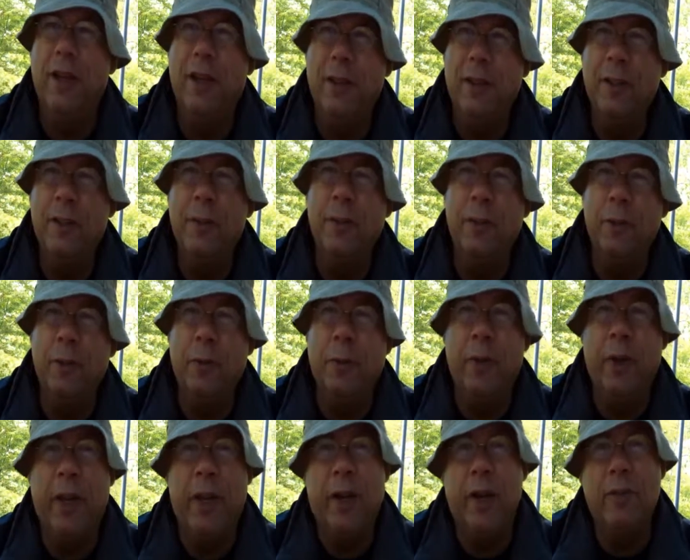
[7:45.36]
Usually
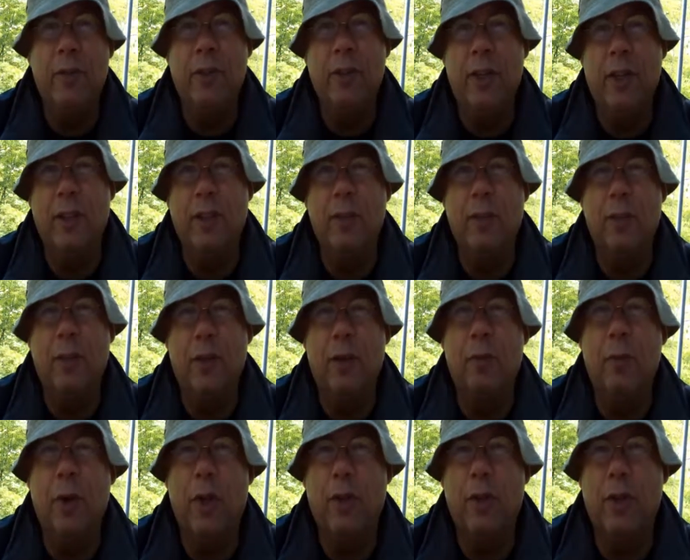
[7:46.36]
we have sons or
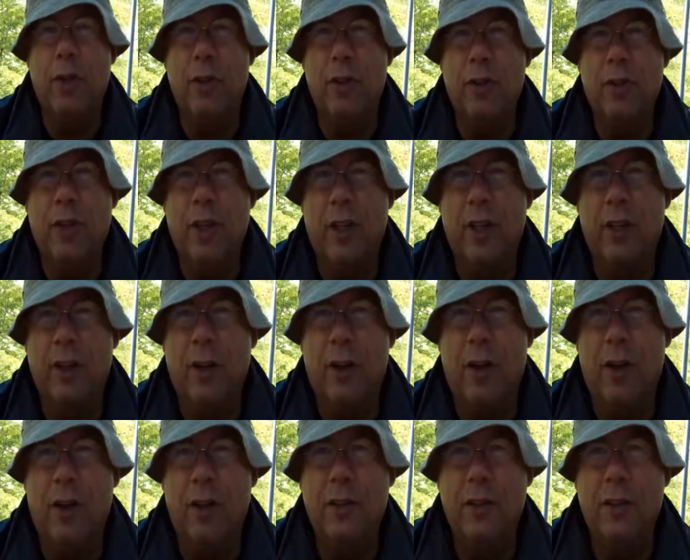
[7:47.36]
brother or
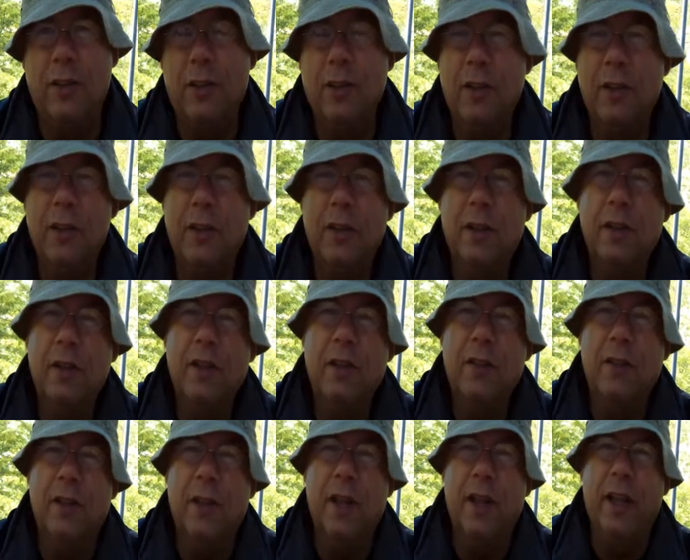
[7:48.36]
son-in-laws
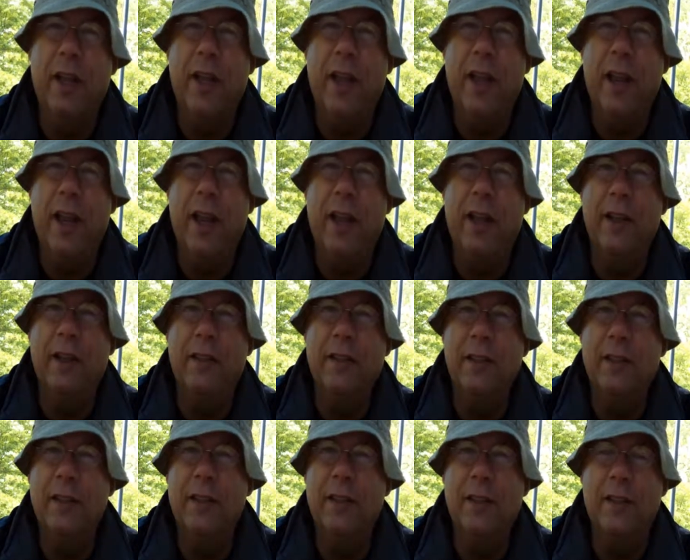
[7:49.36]
to lend a hand.
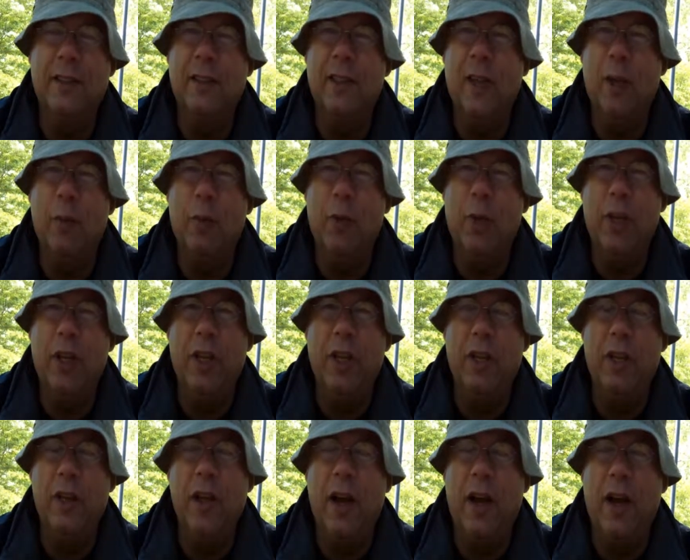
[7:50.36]
This time we
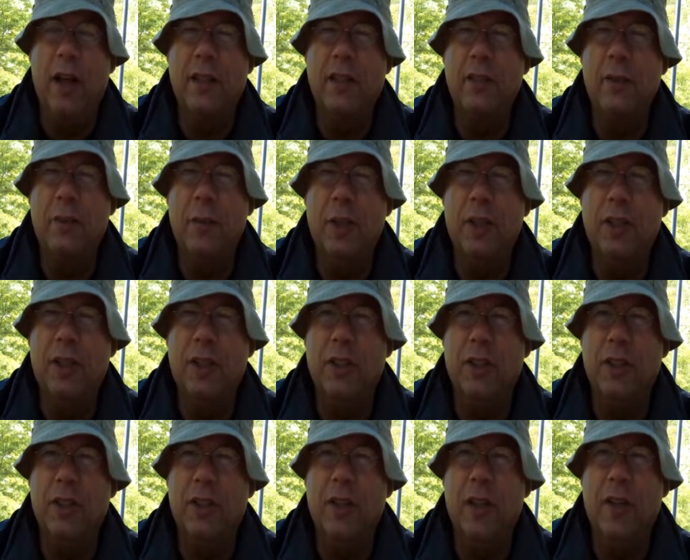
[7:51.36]
did not. We
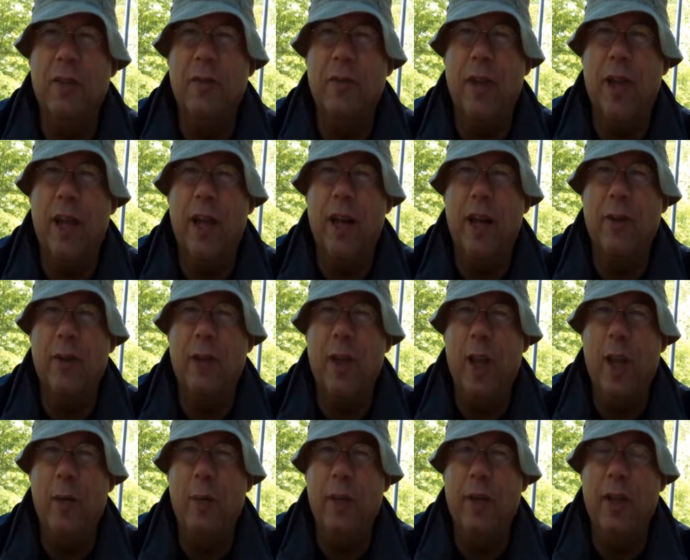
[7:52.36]
just flat out
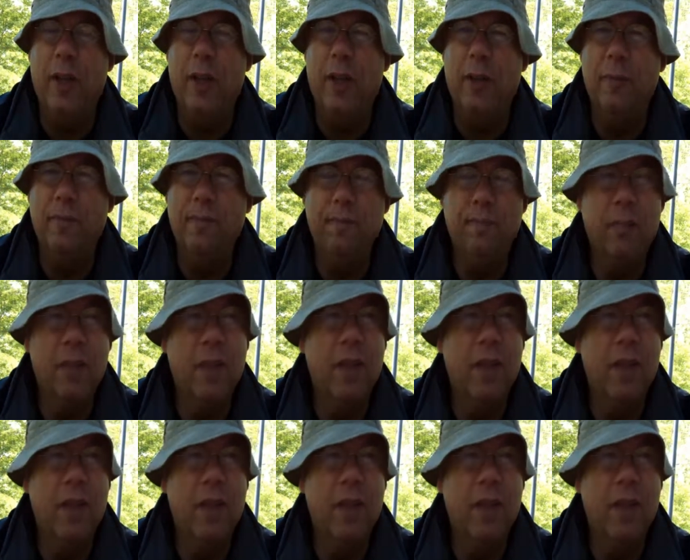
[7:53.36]
came and did it.